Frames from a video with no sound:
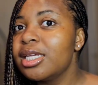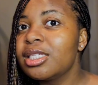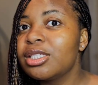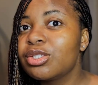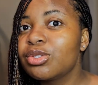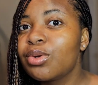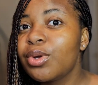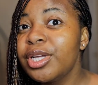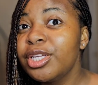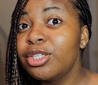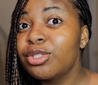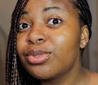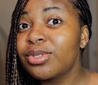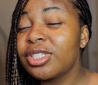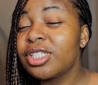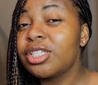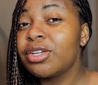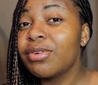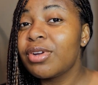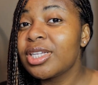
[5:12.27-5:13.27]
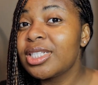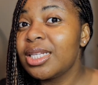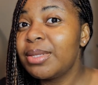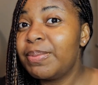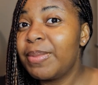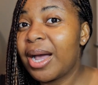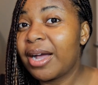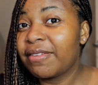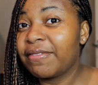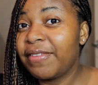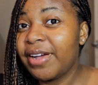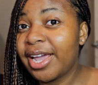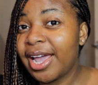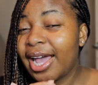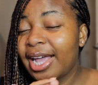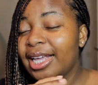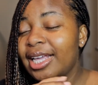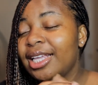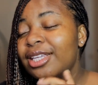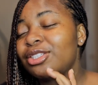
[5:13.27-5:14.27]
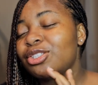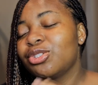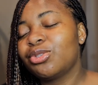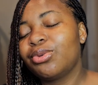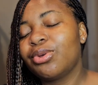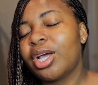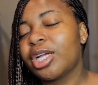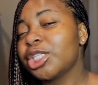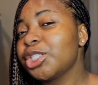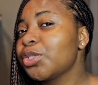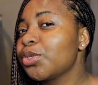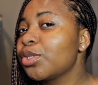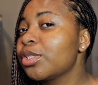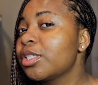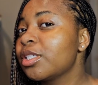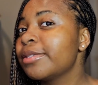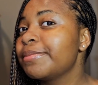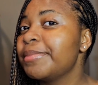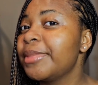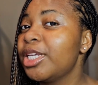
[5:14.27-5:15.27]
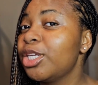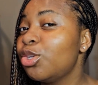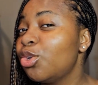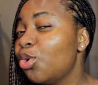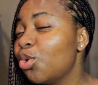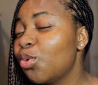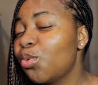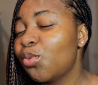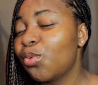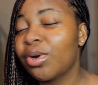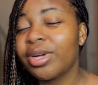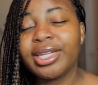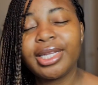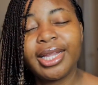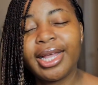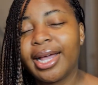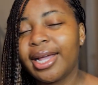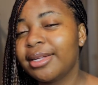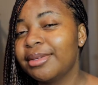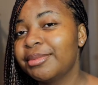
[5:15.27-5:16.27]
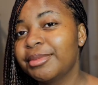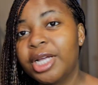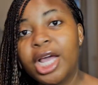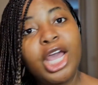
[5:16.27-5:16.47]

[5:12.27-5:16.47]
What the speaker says: It's going to seriously backfire against you, and trust me, you don't want that.